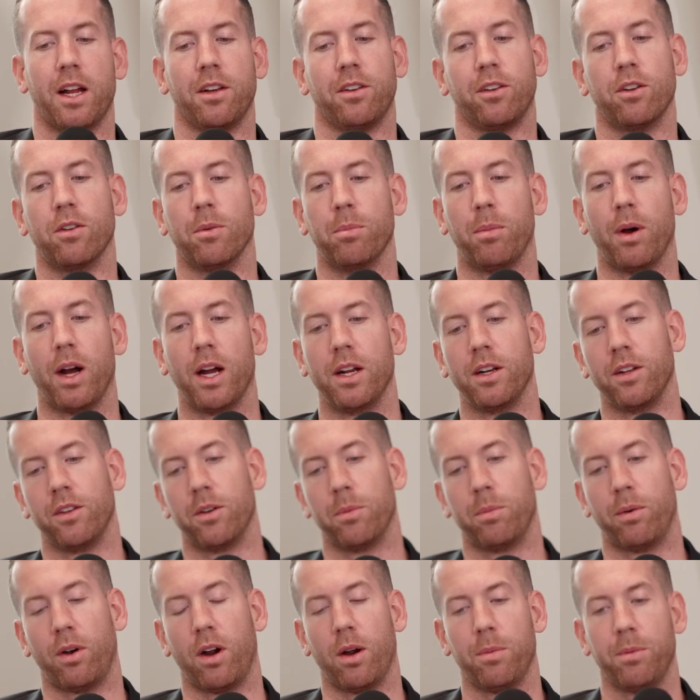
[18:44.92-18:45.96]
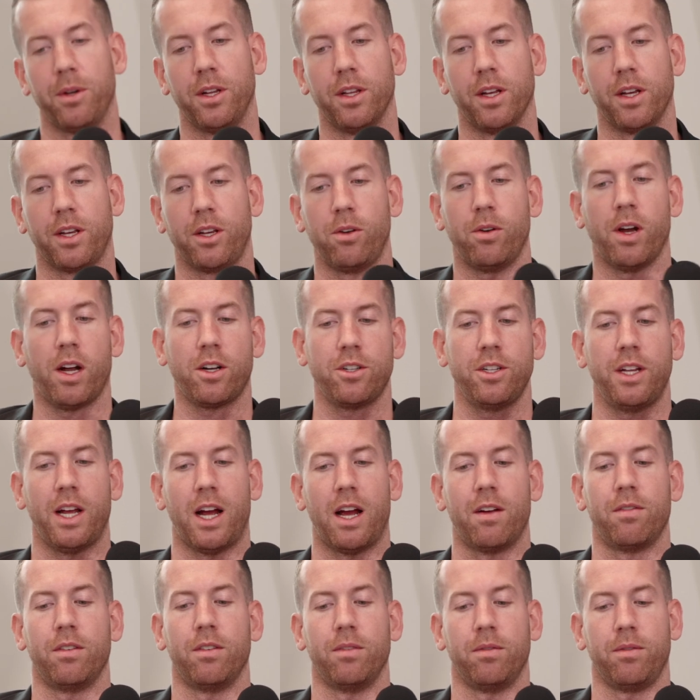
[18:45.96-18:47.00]
to go buy another property, like, you actually
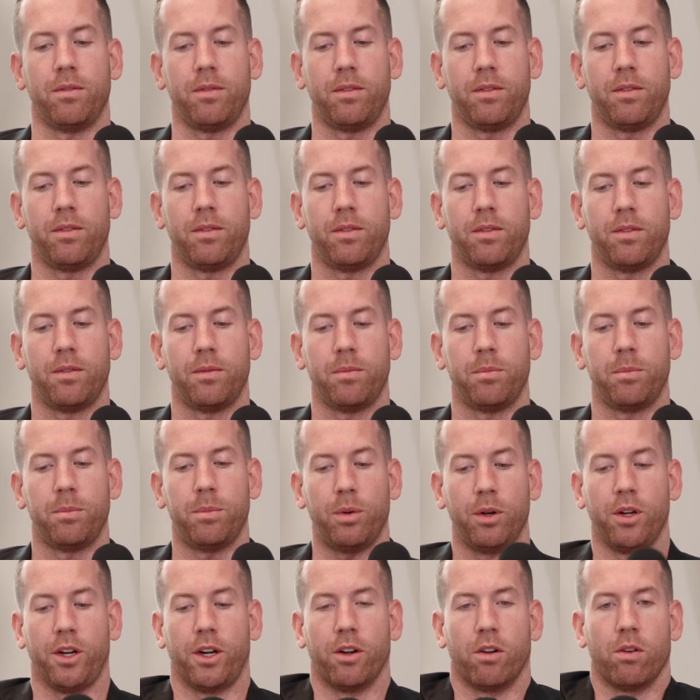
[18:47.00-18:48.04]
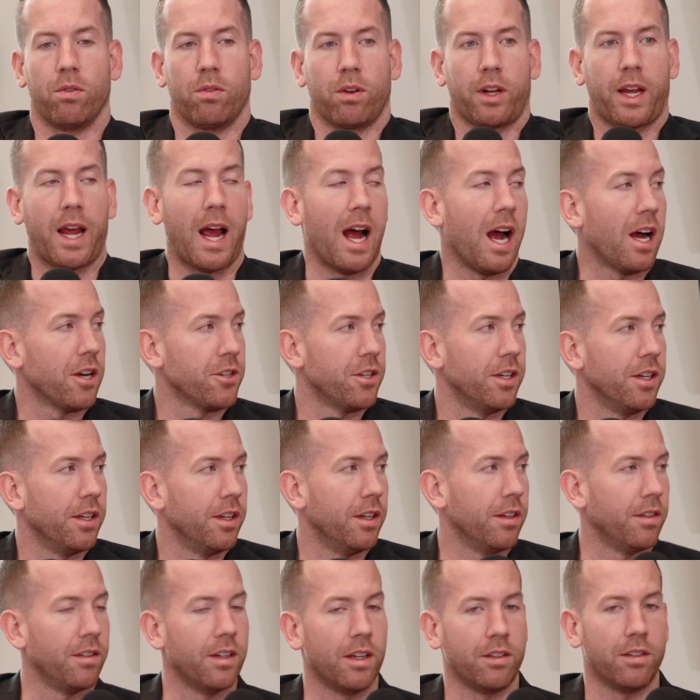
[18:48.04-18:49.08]
haven't put your own cash into
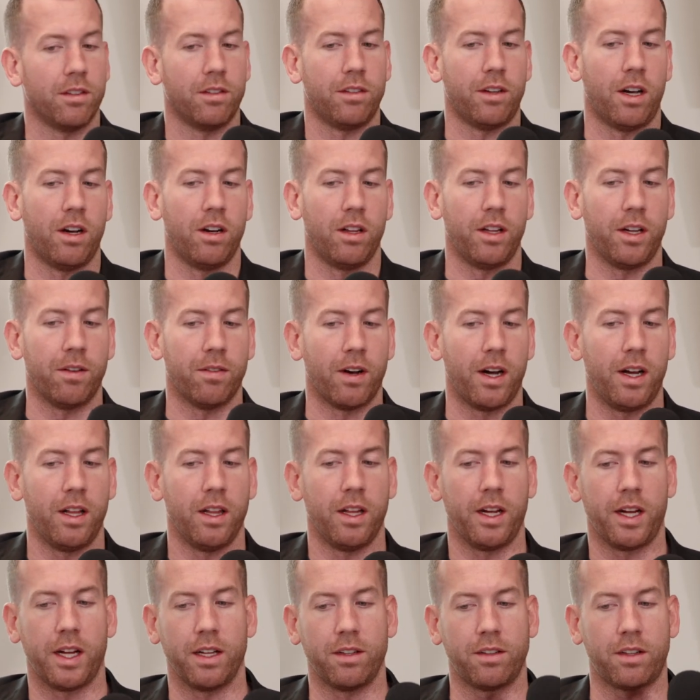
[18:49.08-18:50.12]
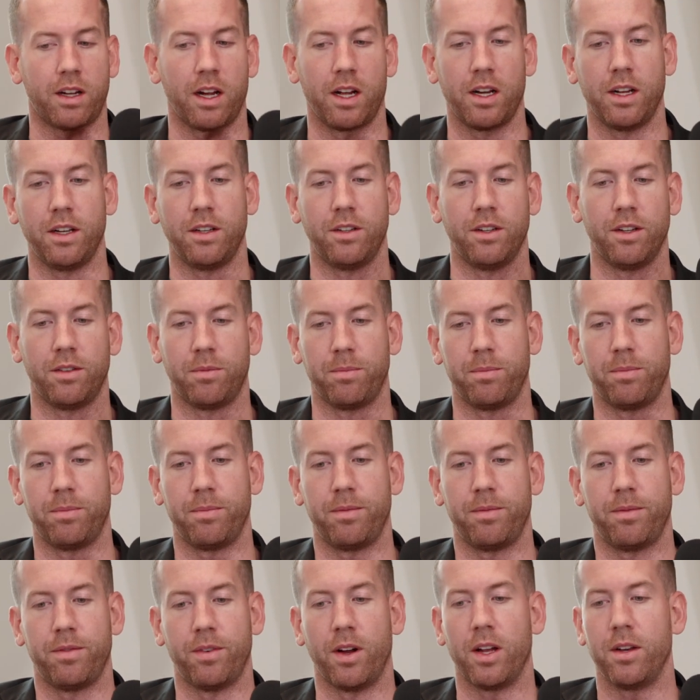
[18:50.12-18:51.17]
this necessarily, right? Like, it's kind of just
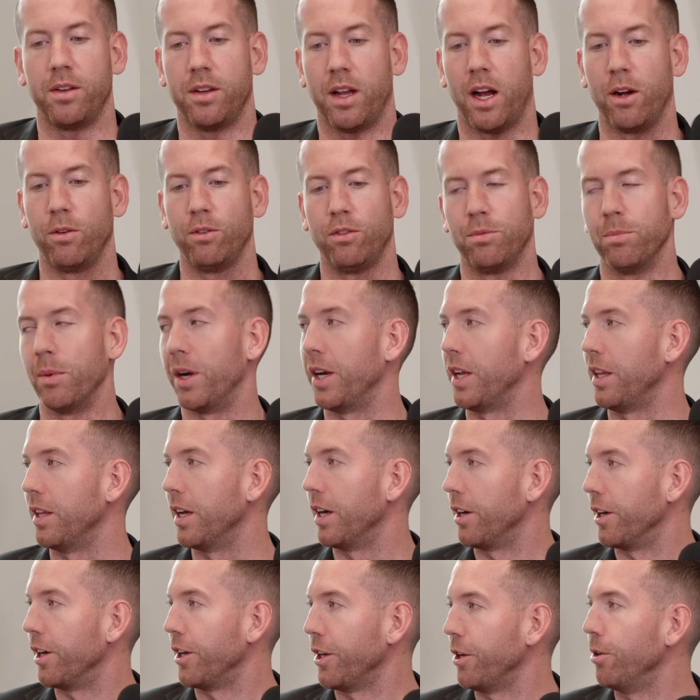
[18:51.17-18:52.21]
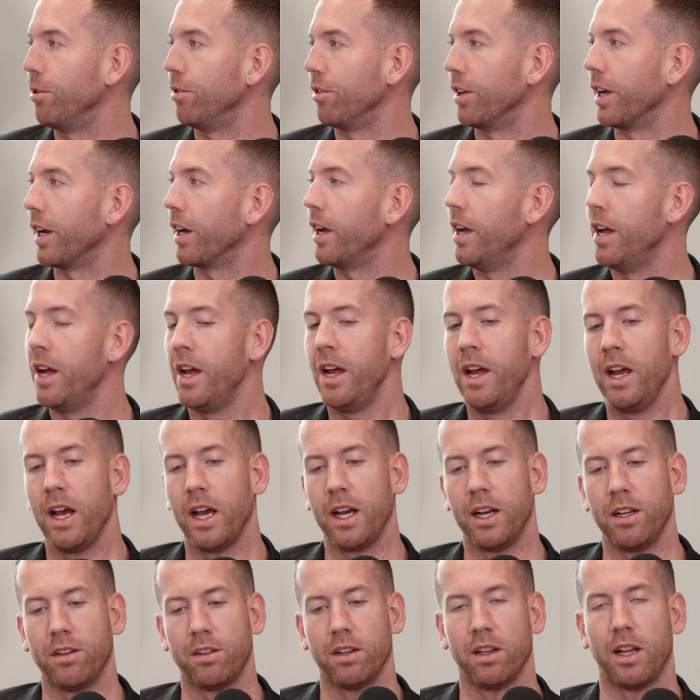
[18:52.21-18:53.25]
fun house money that you're using,
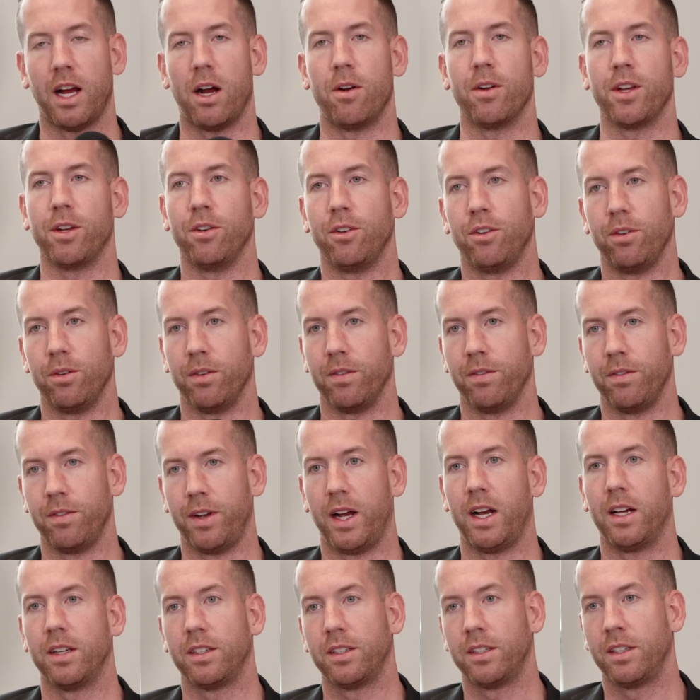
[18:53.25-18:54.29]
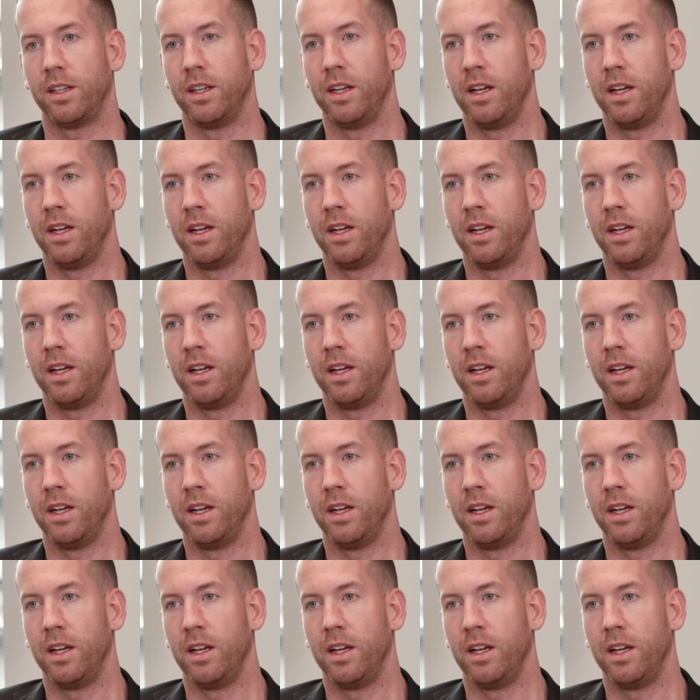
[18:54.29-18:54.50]
and it's allowing you to invest